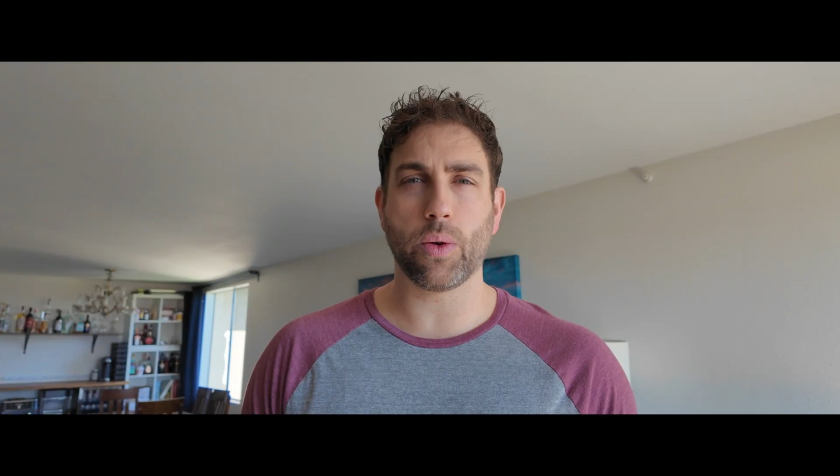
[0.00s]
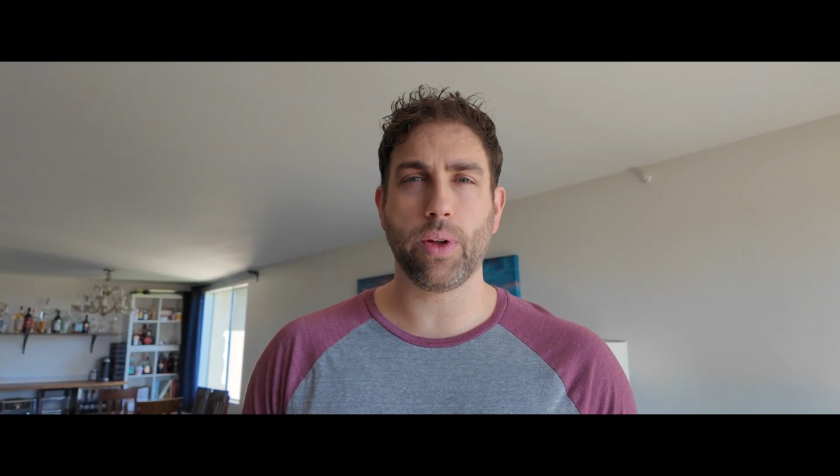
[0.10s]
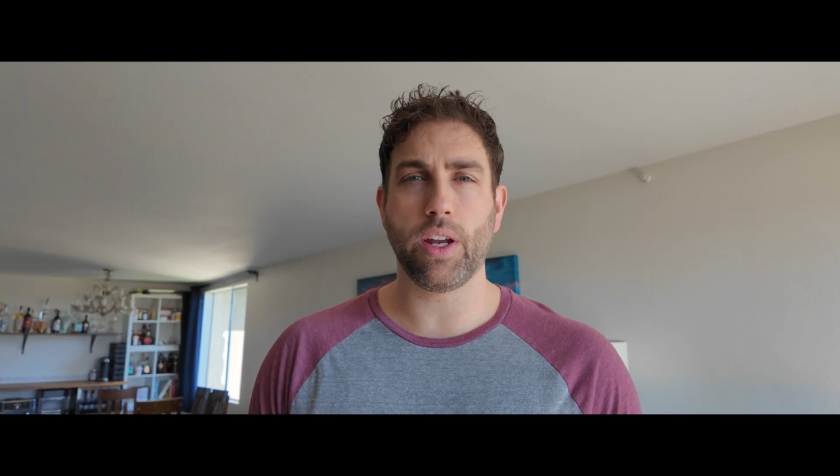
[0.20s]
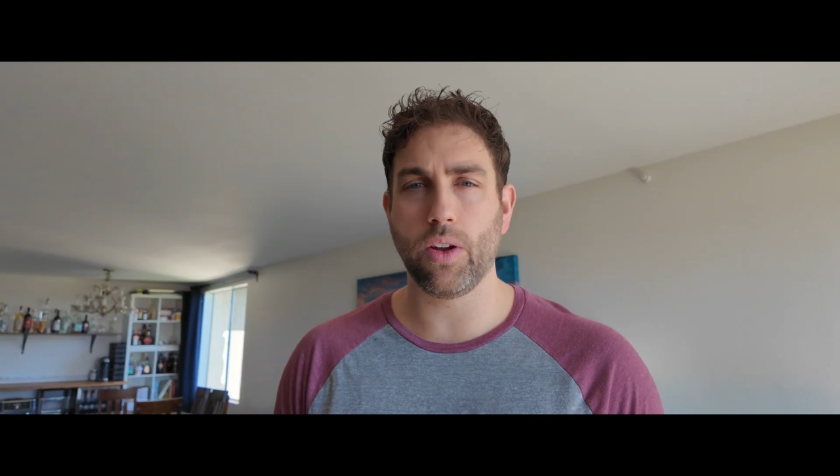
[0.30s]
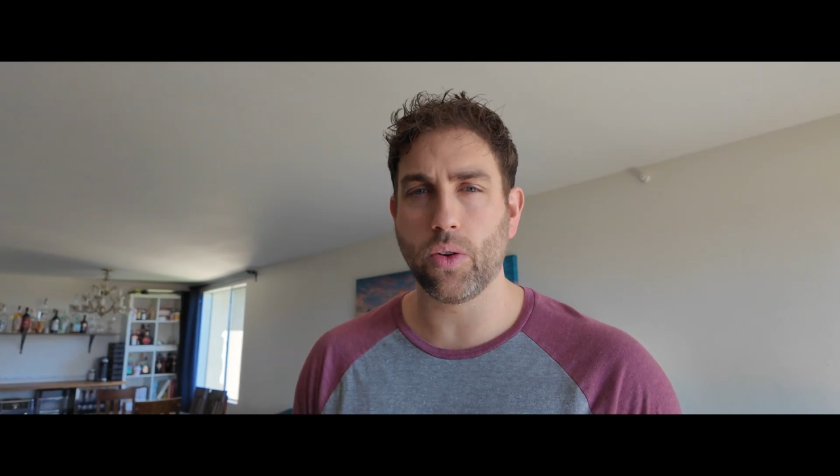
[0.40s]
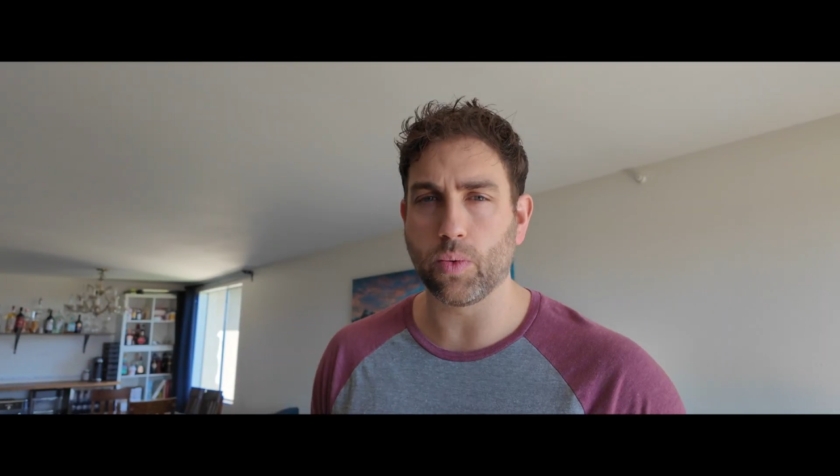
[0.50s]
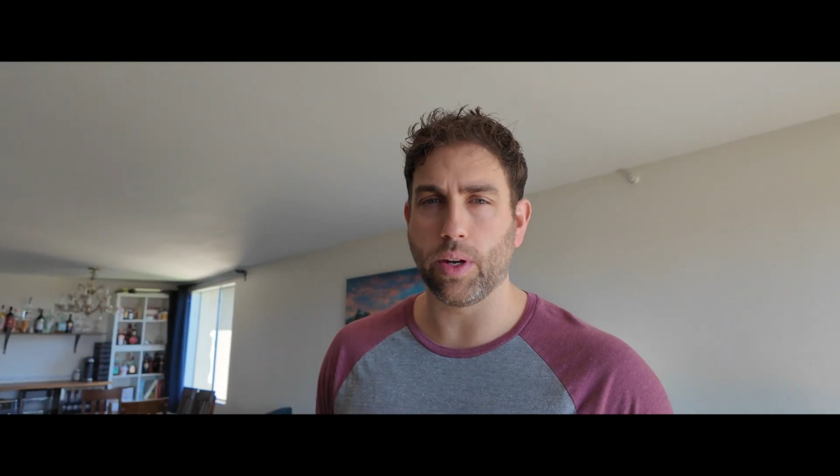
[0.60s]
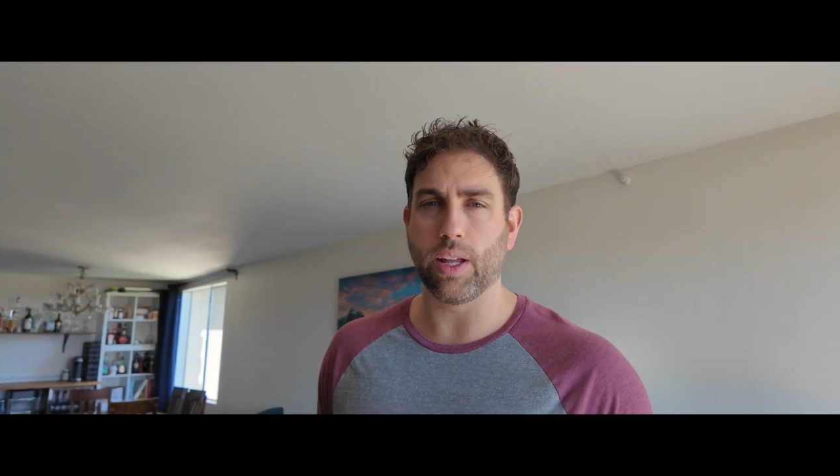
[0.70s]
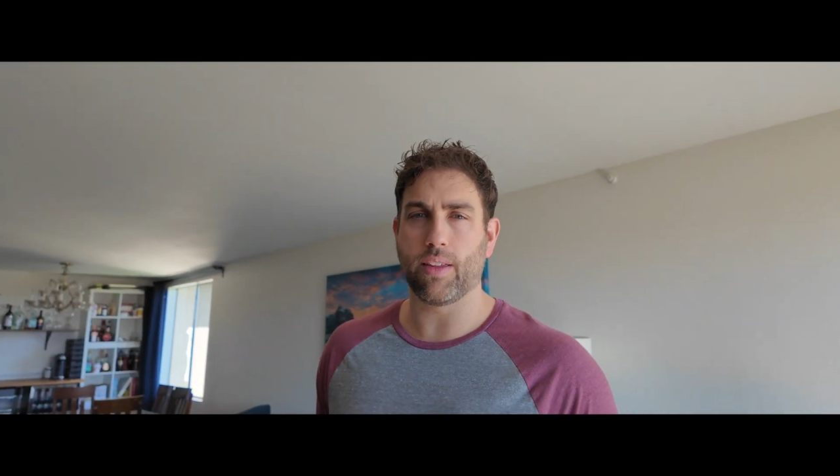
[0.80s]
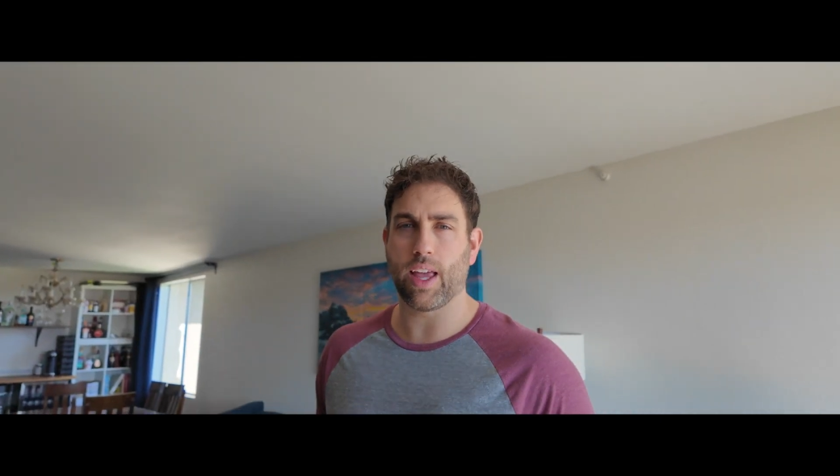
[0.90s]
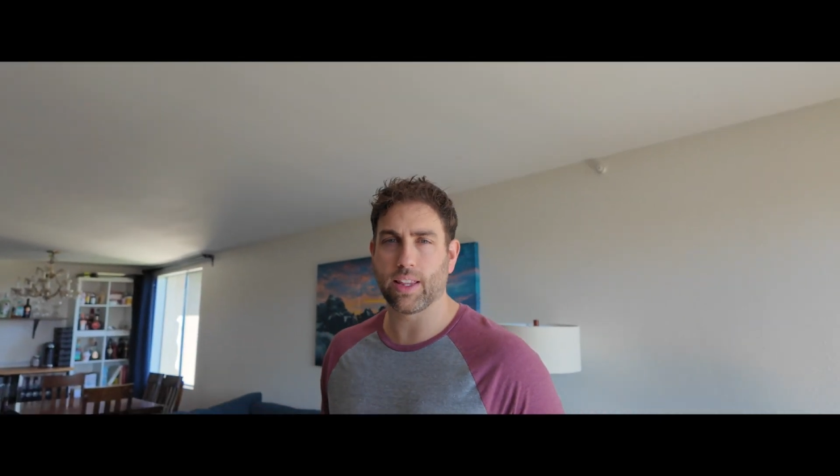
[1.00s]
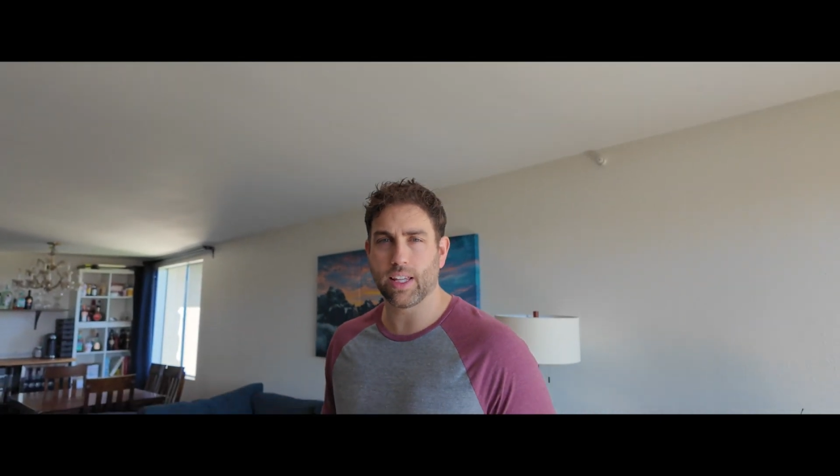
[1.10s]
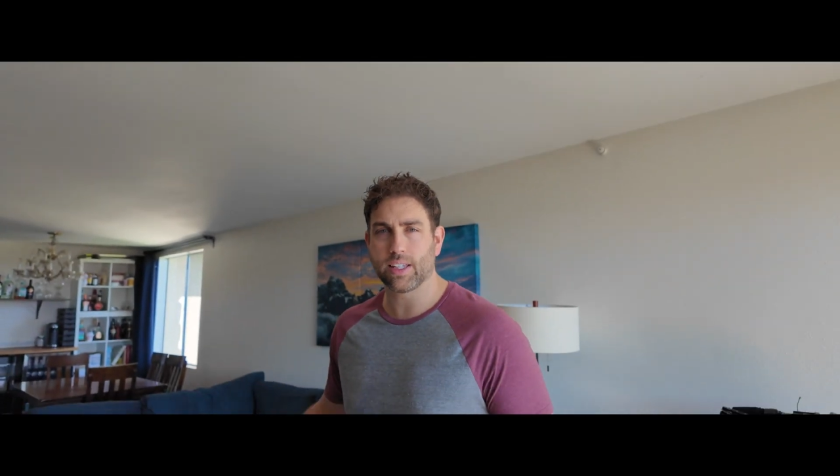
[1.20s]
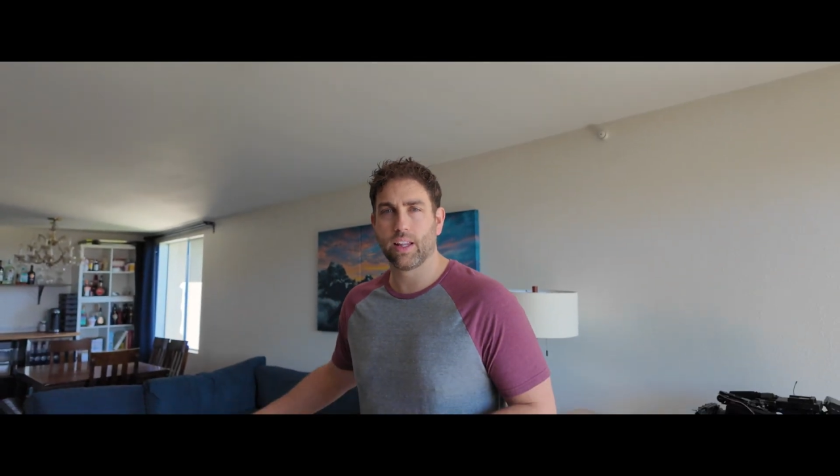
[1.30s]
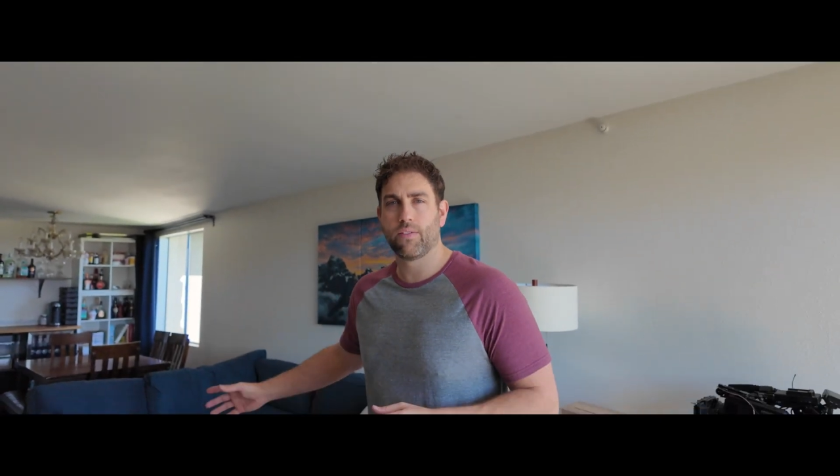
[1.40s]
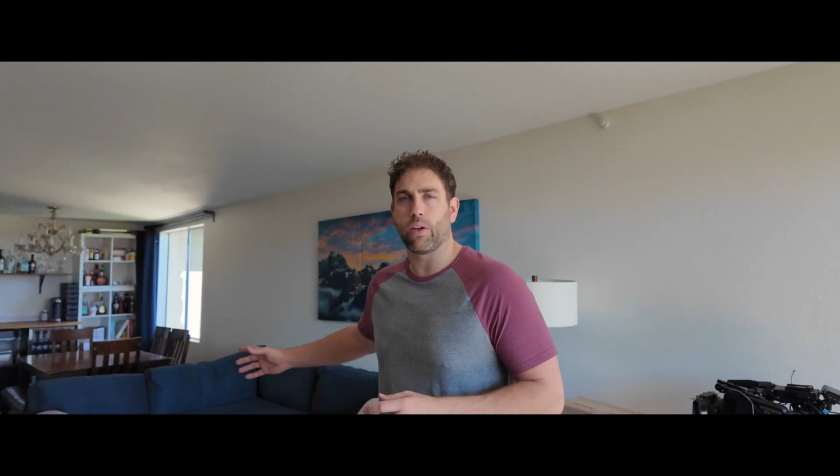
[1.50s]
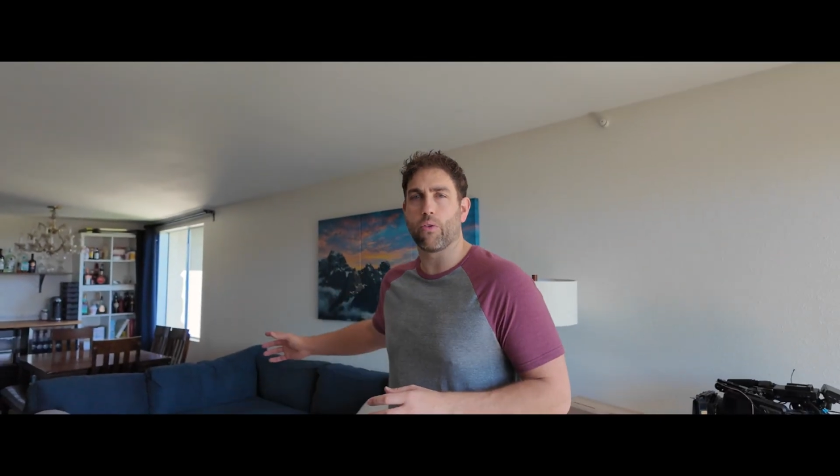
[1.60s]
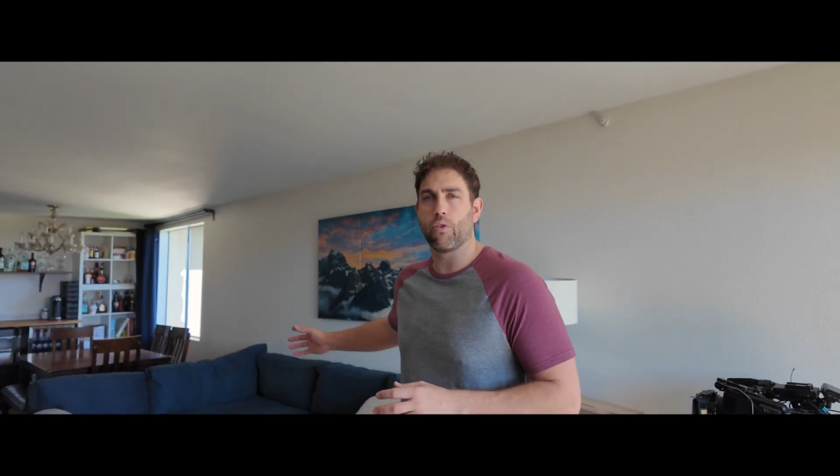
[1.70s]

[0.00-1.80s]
thing we need to do is we need to take this living